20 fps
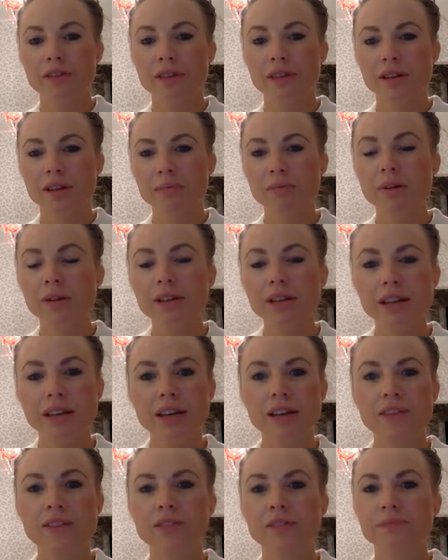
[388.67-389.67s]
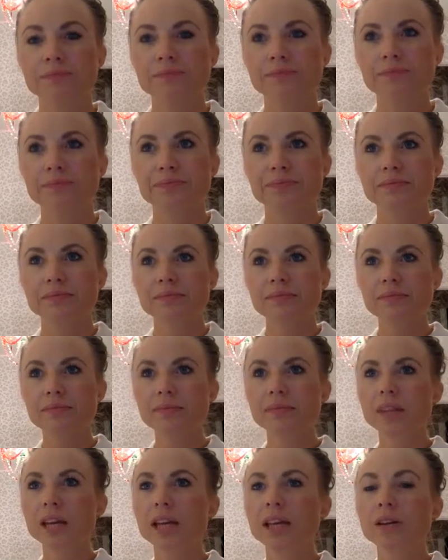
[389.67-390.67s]
And I believe
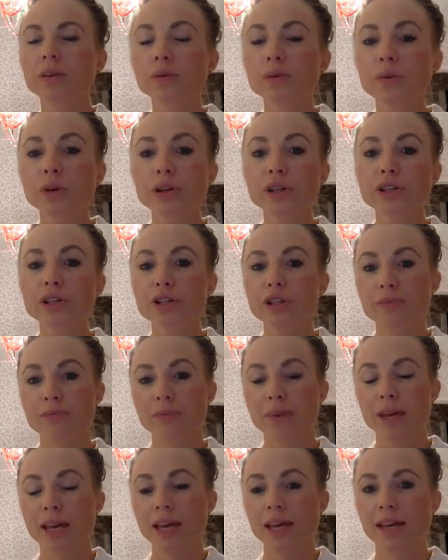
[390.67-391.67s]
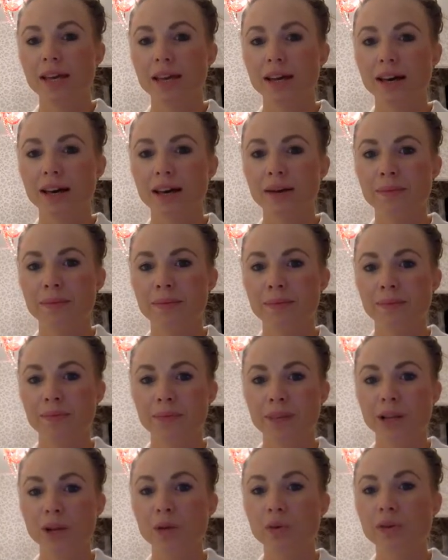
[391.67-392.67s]
in order to make
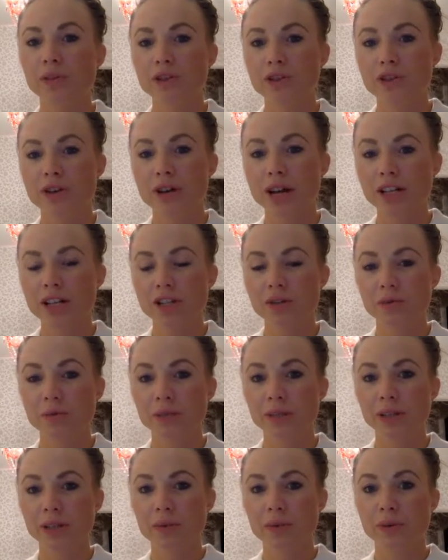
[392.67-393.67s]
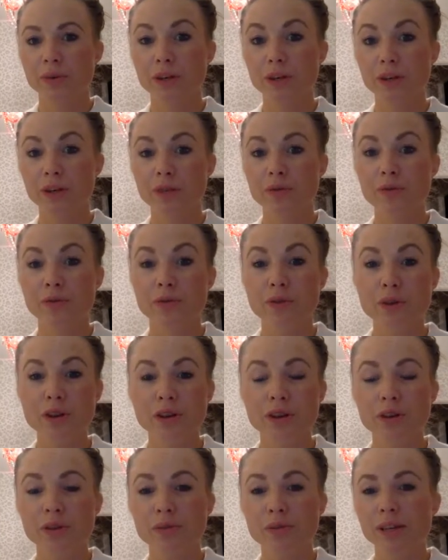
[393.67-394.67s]
law of attraction really work for
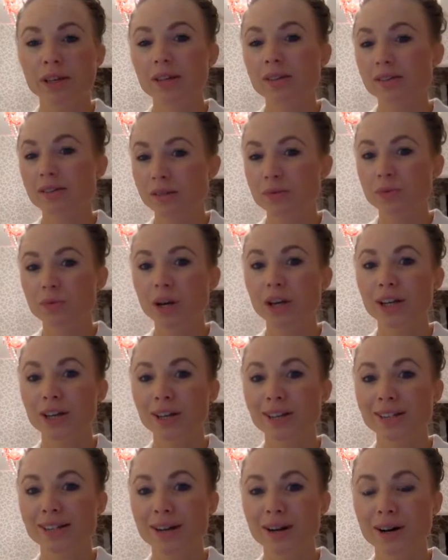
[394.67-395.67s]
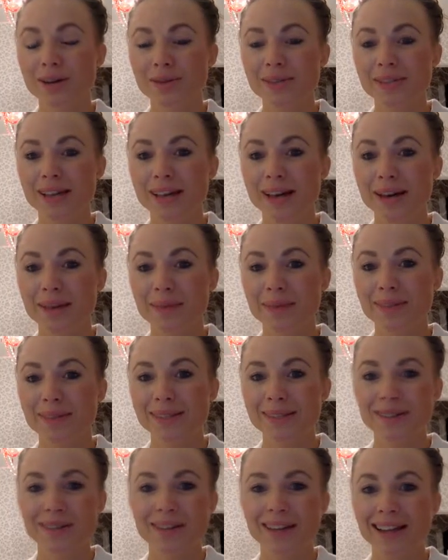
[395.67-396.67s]
you, because it's working the whole time.
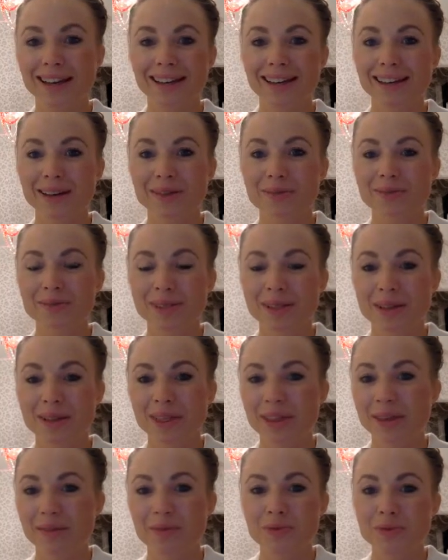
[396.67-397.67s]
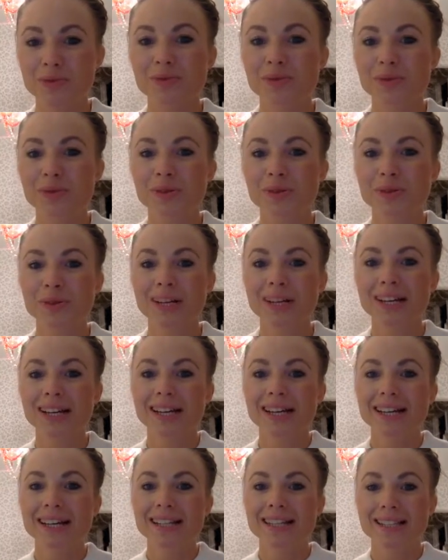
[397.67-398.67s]
It's not like something woo-woo
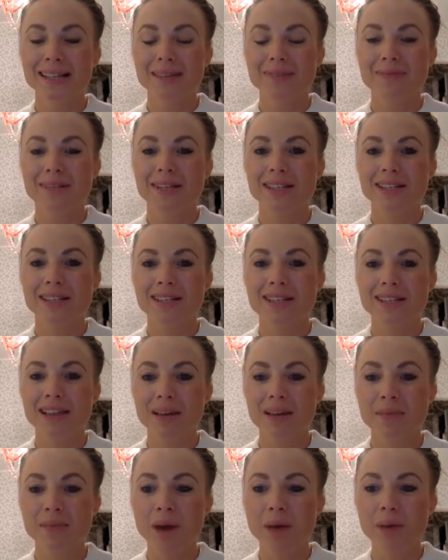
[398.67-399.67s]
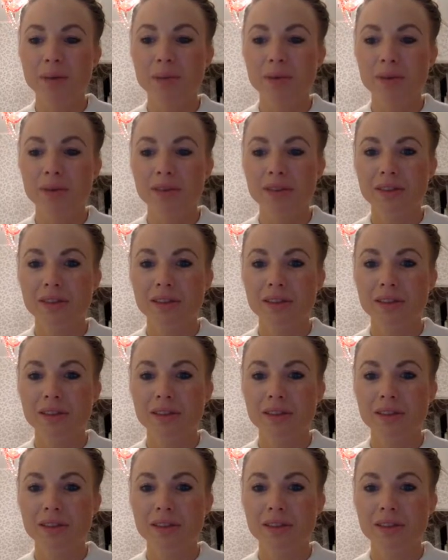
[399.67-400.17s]
somebody just came up with.